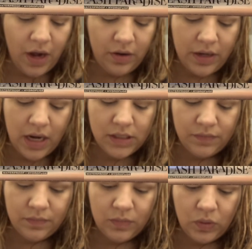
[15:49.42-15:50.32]
Paradise
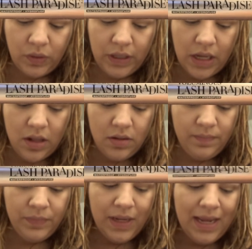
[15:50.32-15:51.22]
from
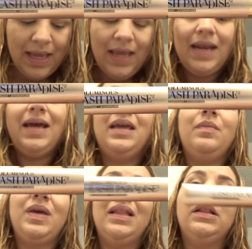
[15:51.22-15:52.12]
L'Oreal. And I
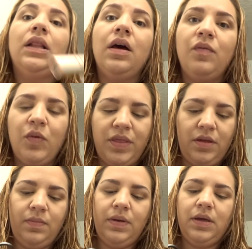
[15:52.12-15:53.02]
am in love with
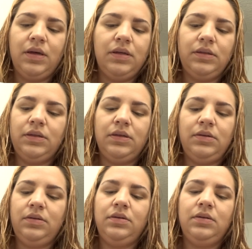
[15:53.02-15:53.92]
it because
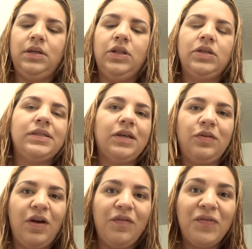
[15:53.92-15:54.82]
it looks
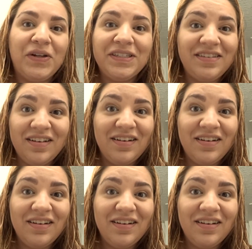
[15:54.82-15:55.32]
like you have falsies